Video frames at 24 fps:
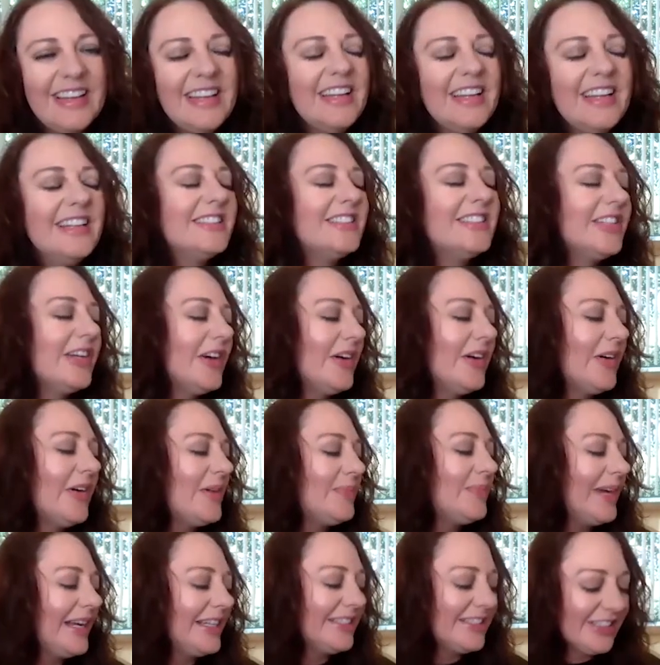So,
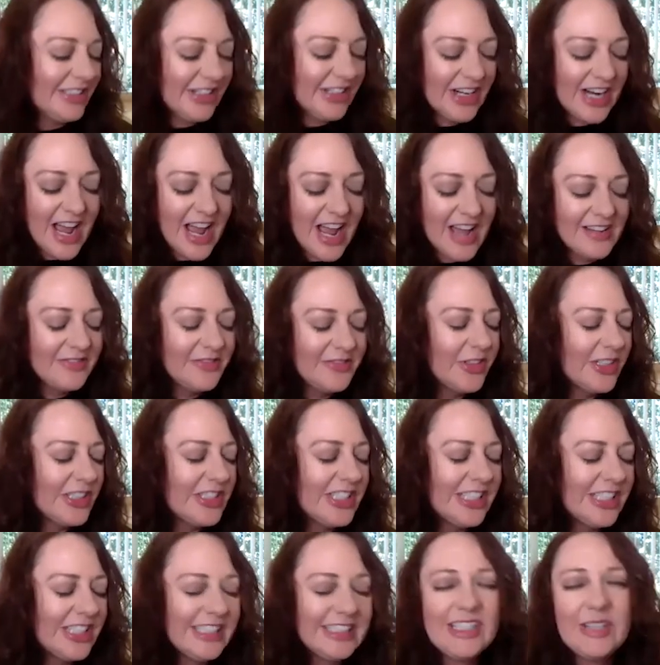Ambassador,
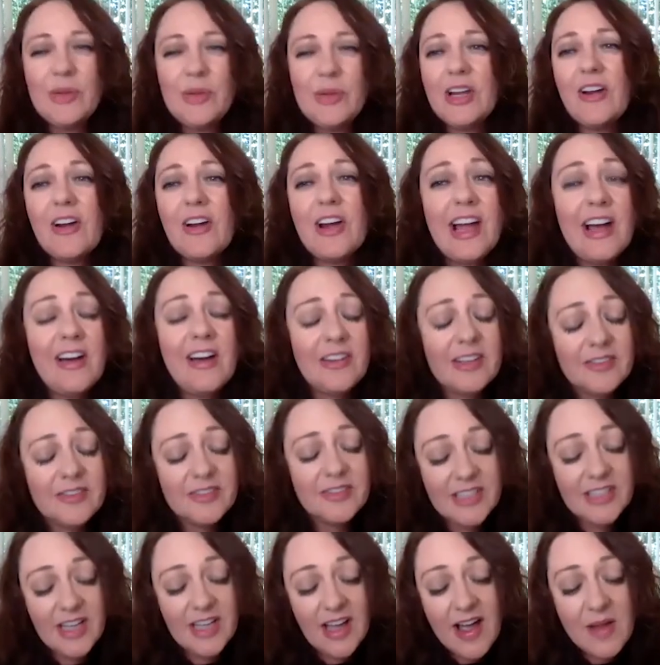unfortunately, we are out of
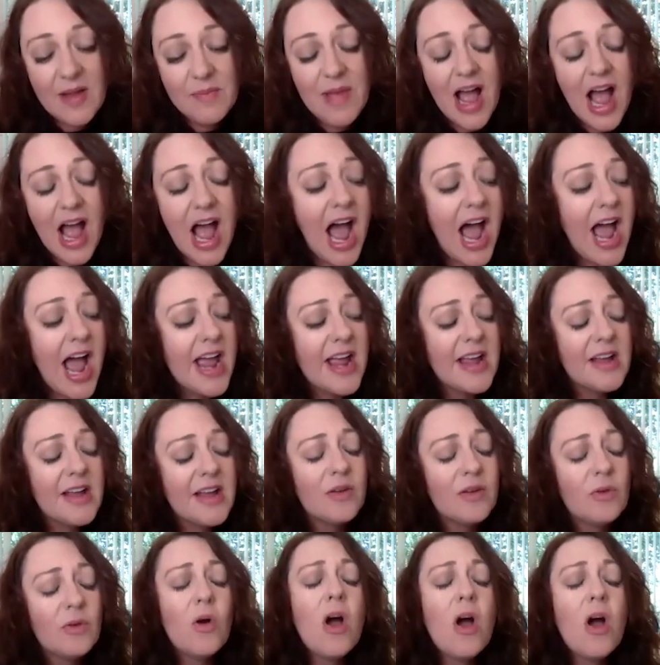time. I
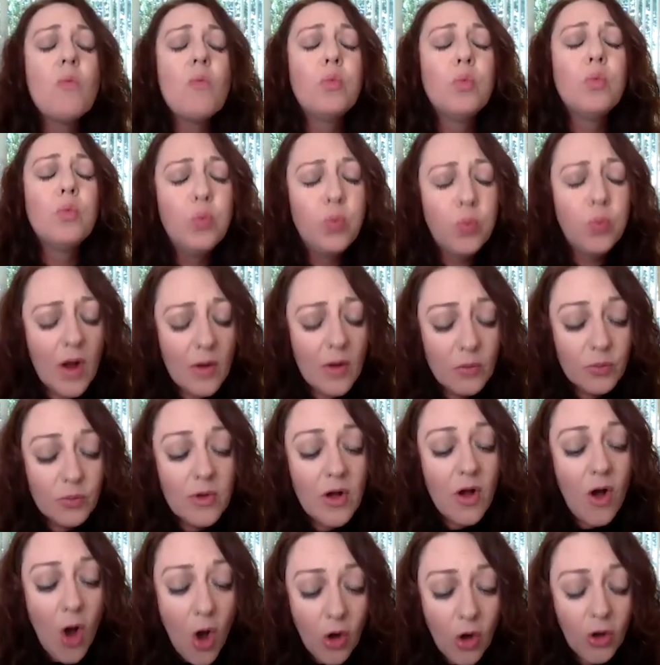
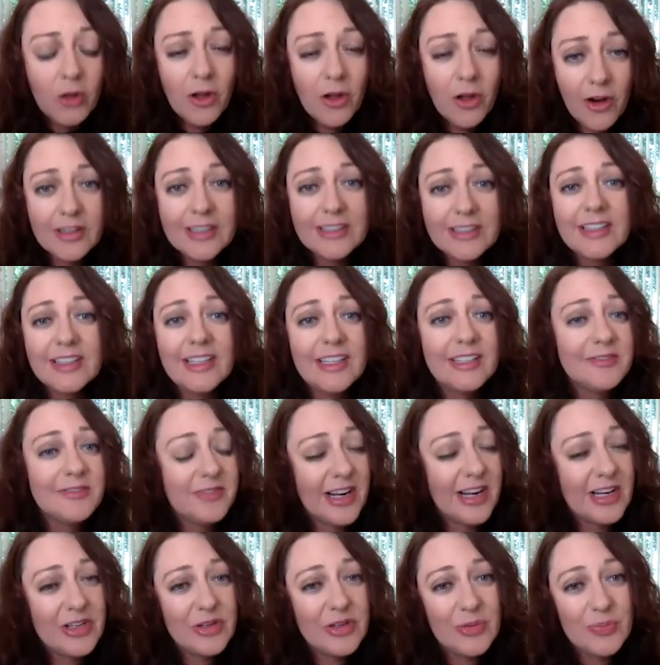wholeheartedly
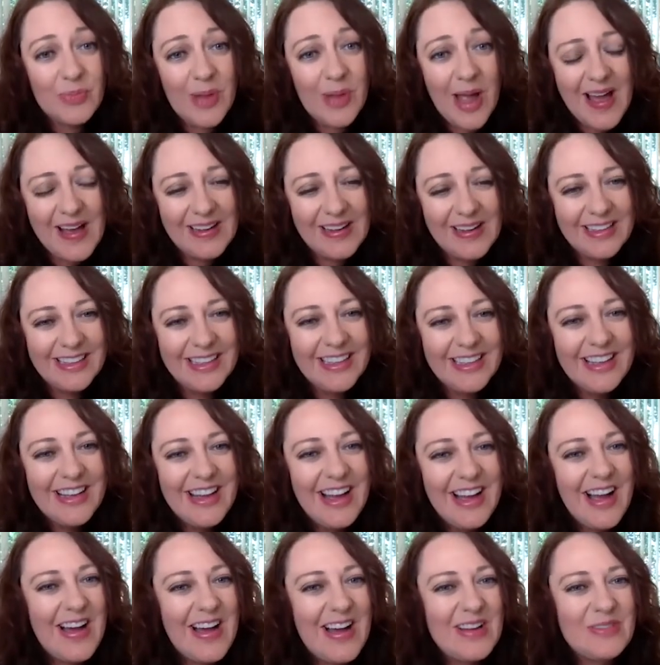invite you back
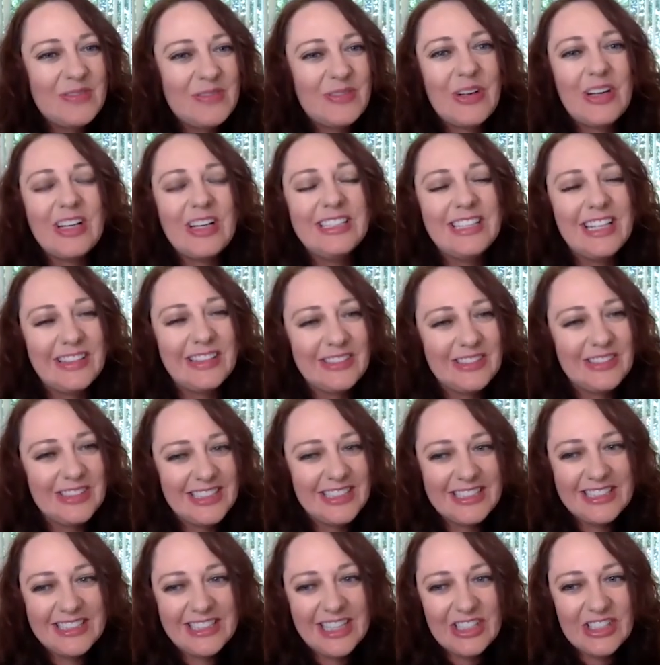for another
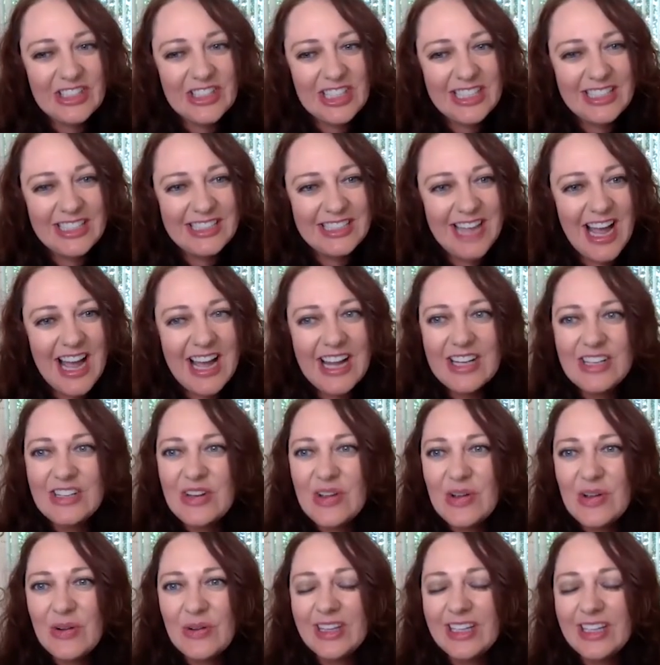discussion. I
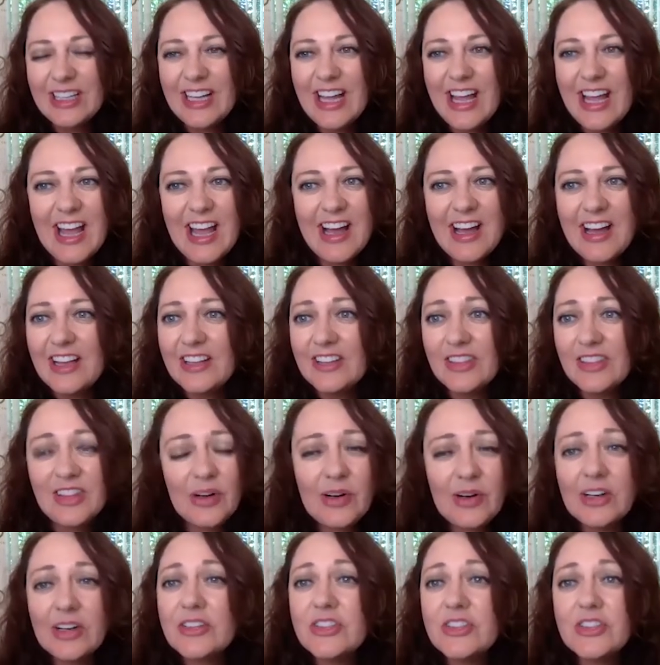know that there
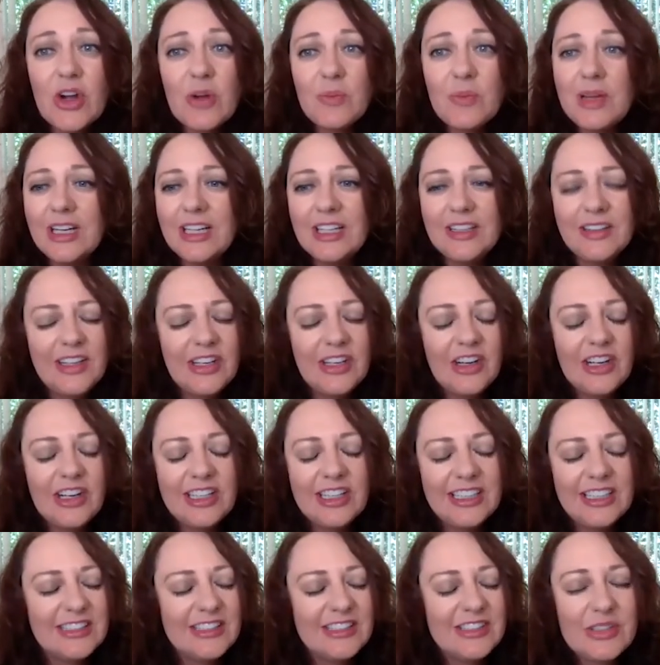are so many in the
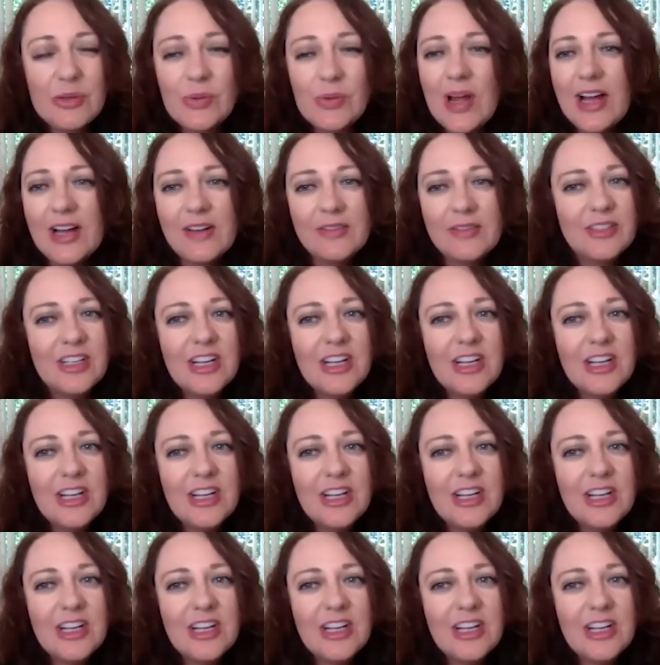audience who have